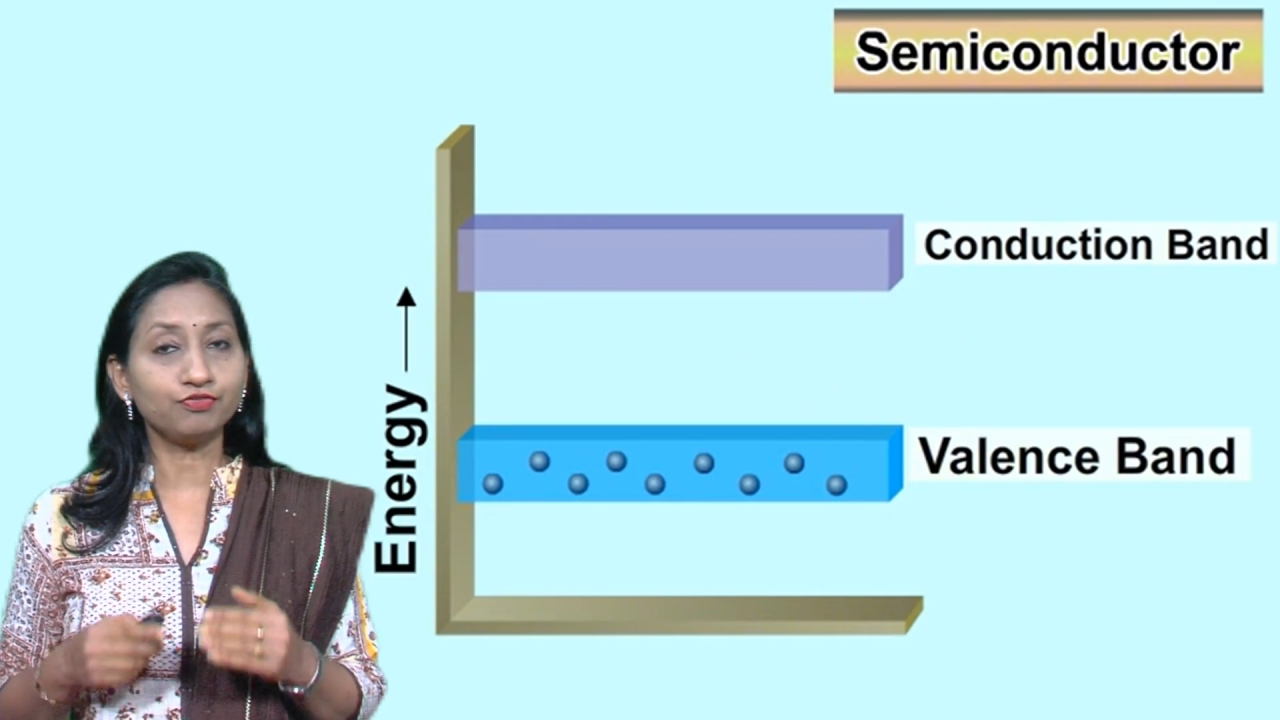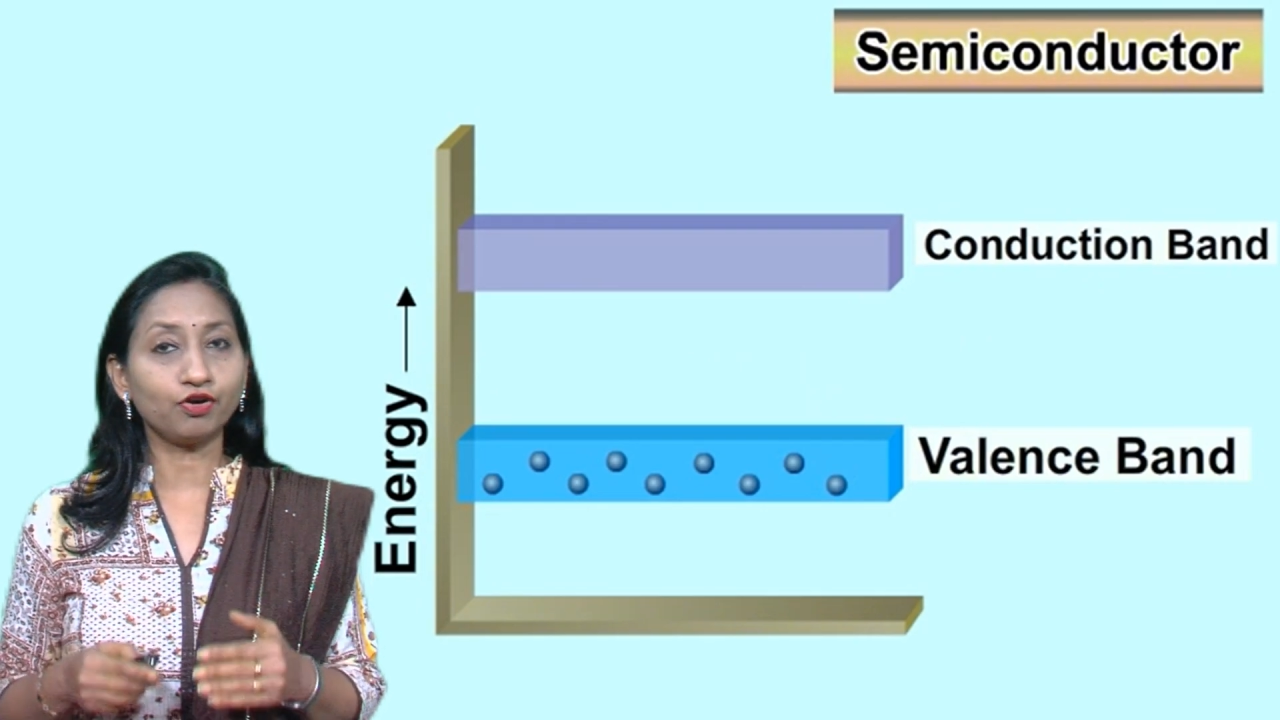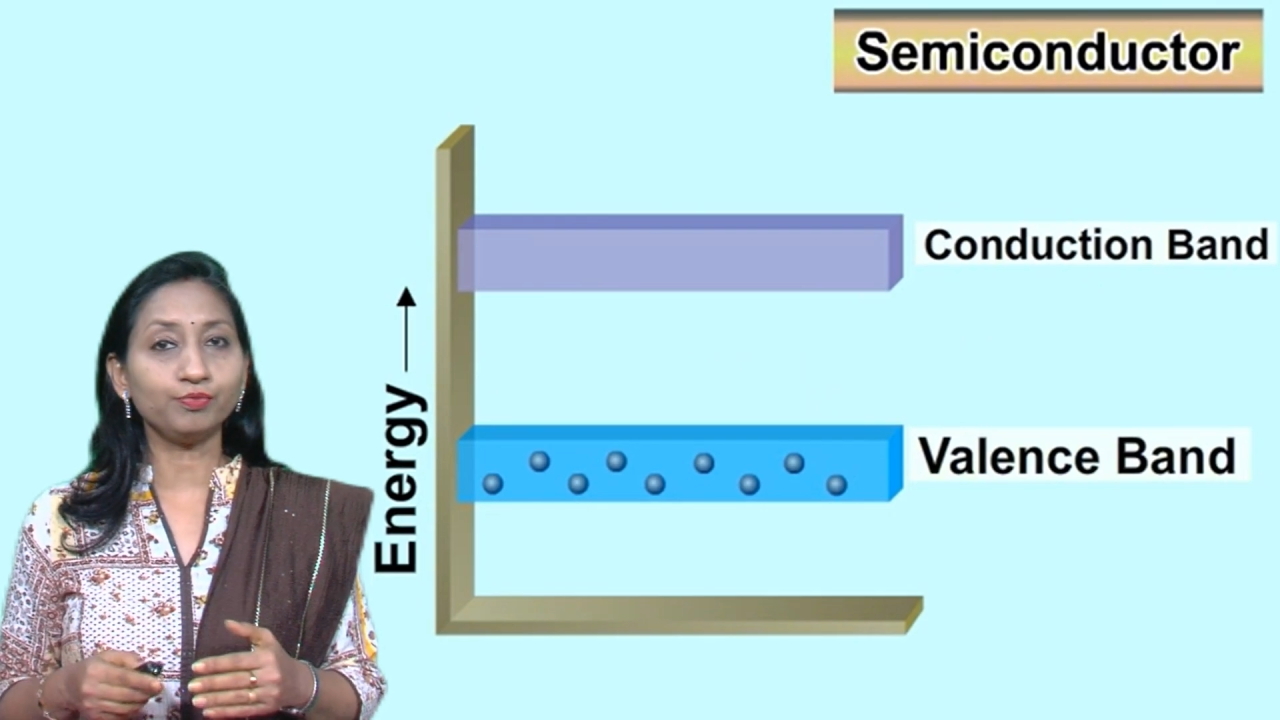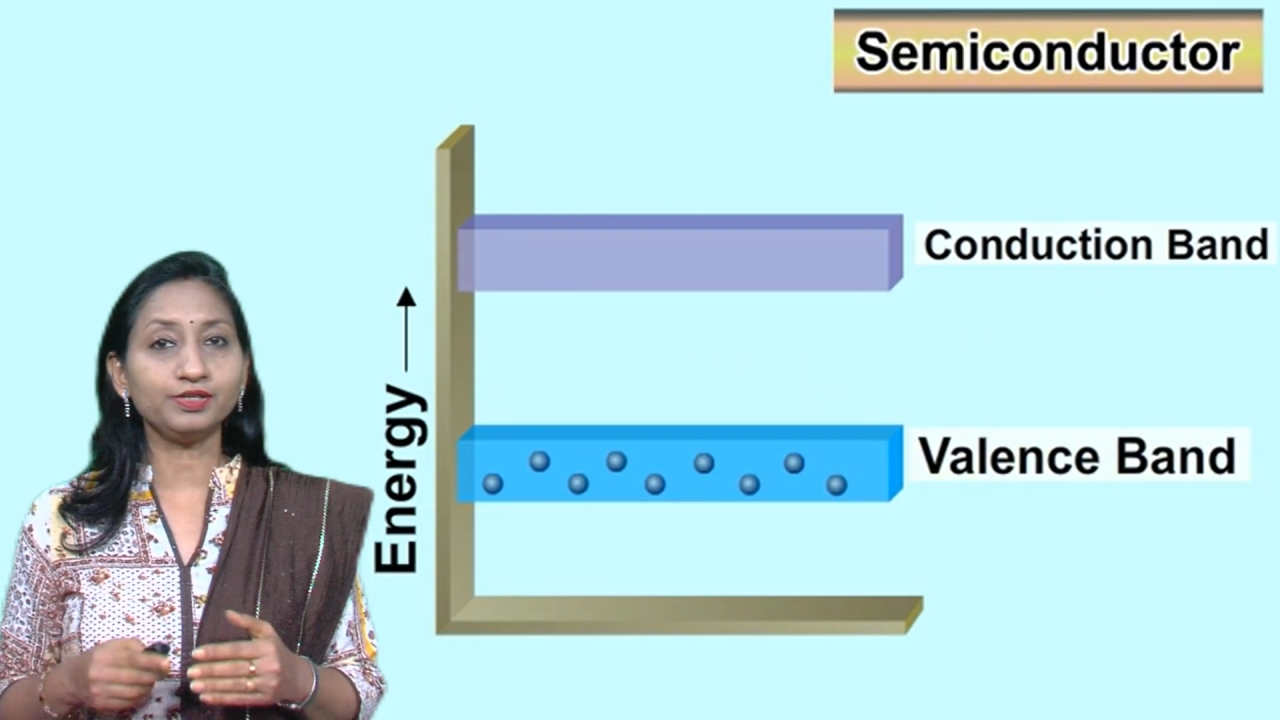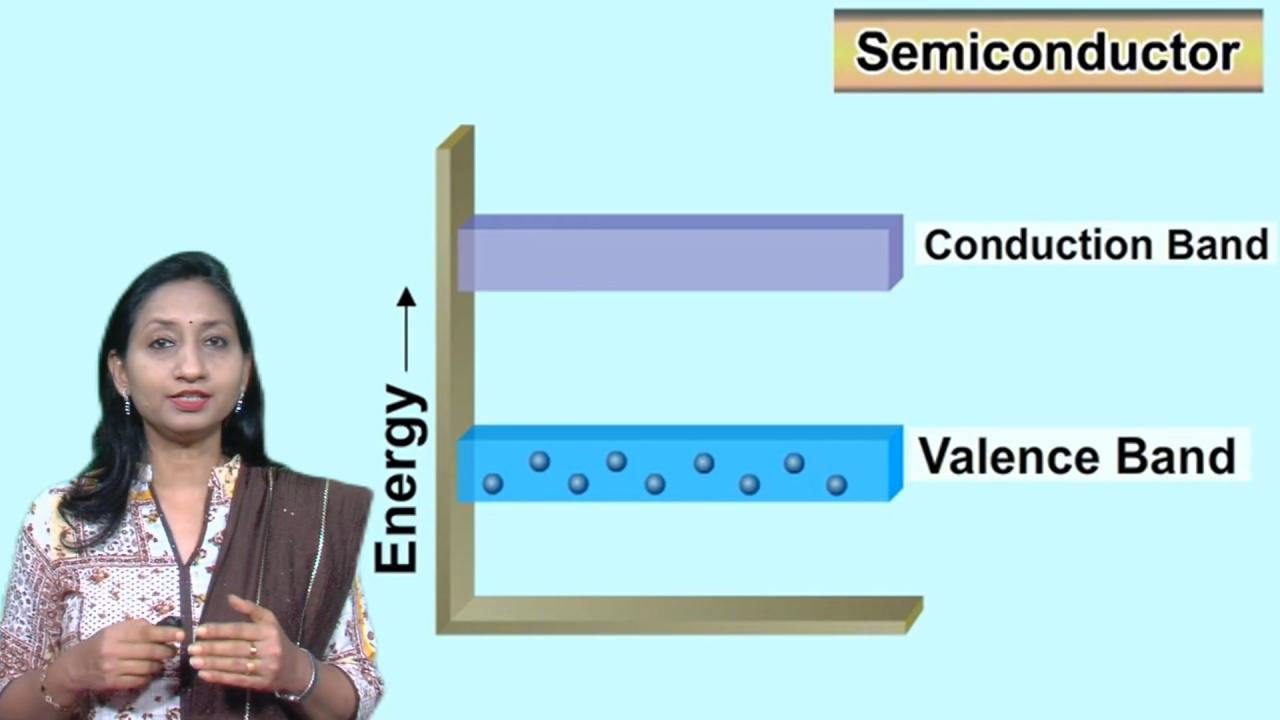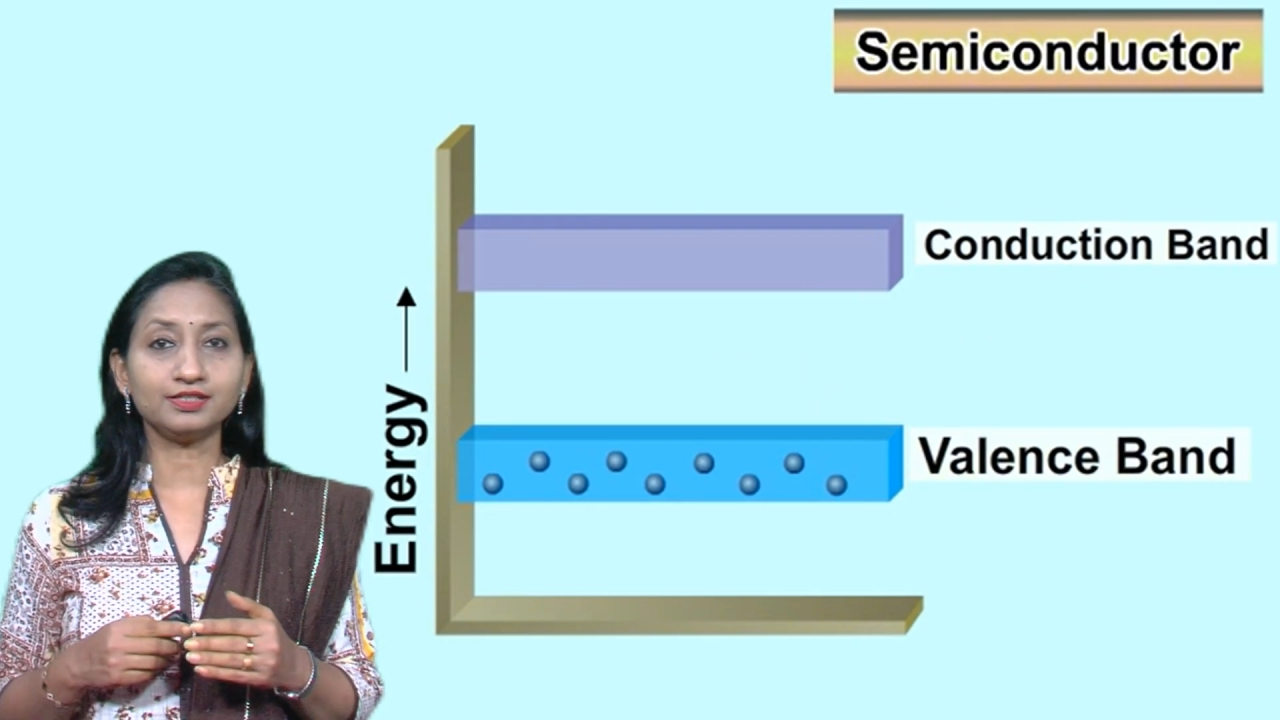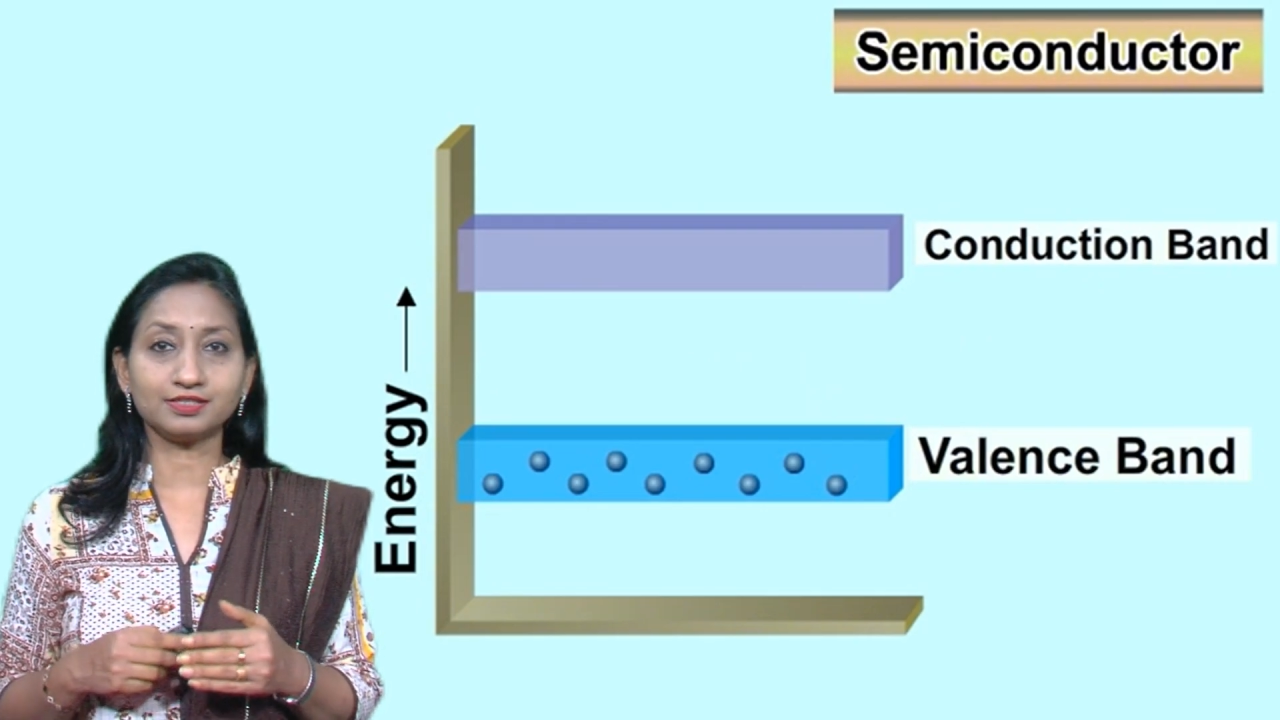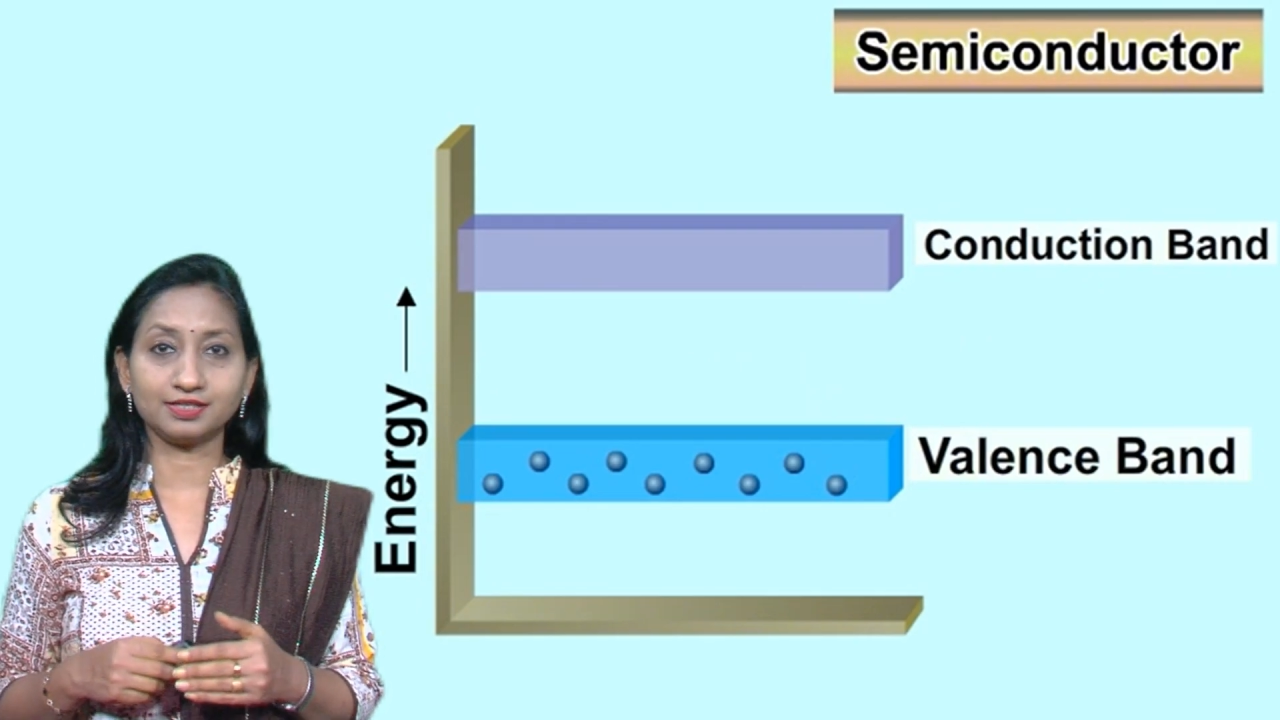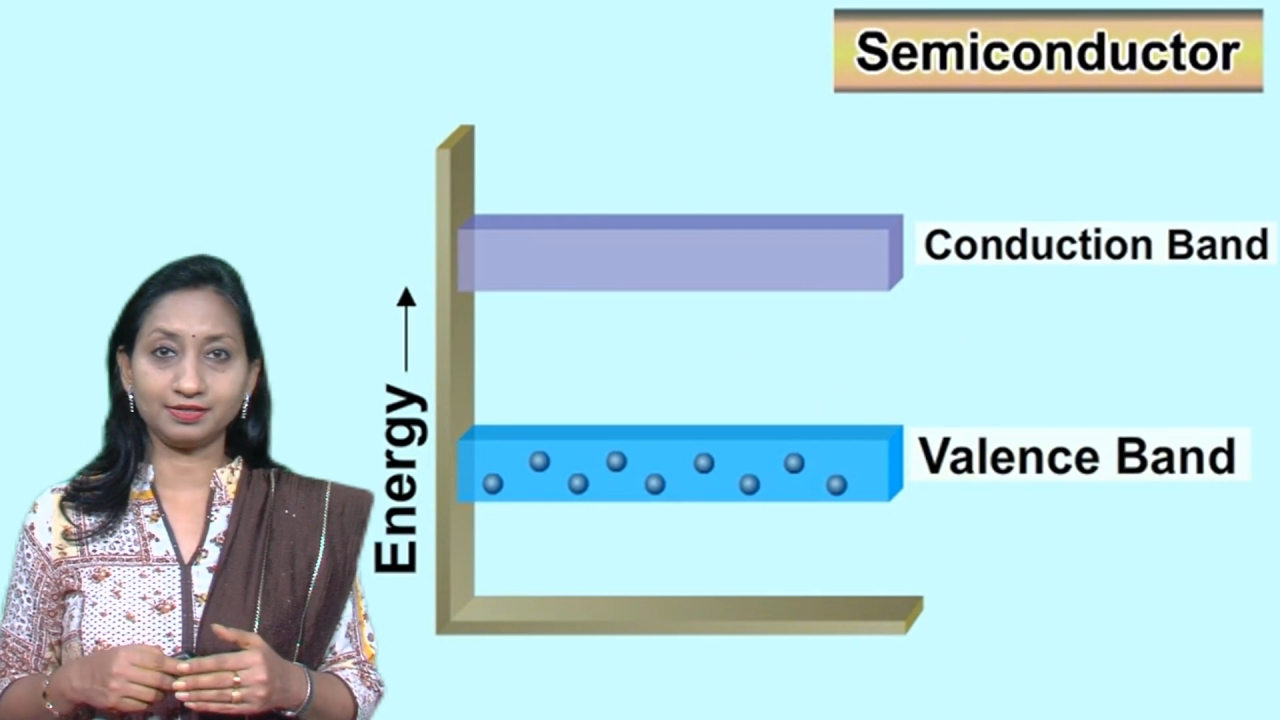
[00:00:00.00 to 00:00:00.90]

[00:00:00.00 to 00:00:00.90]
forbidden